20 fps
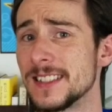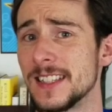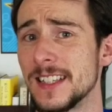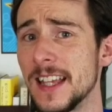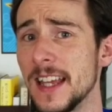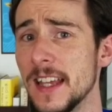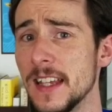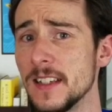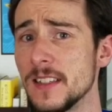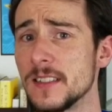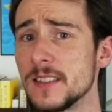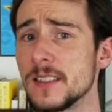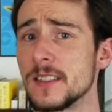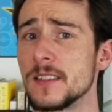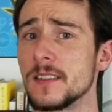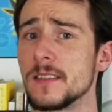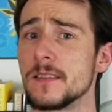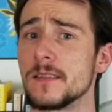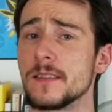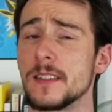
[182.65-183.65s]
the case,
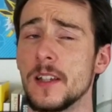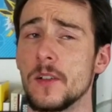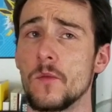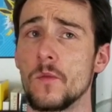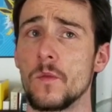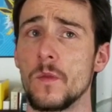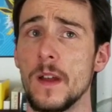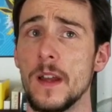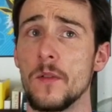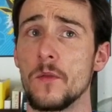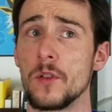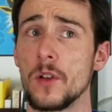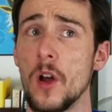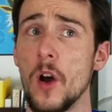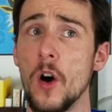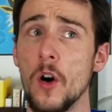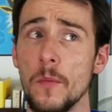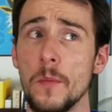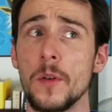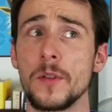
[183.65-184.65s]
then it would
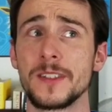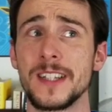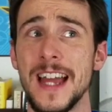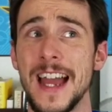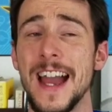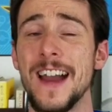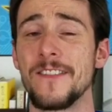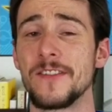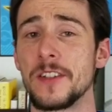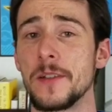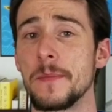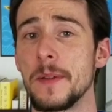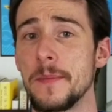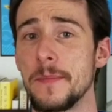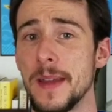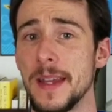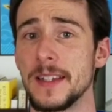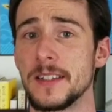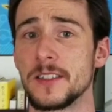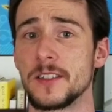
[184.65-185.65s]
almost have to be
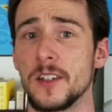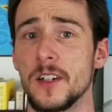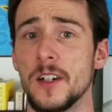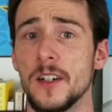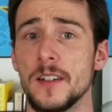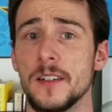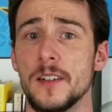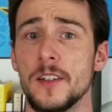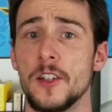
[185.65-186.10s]
based on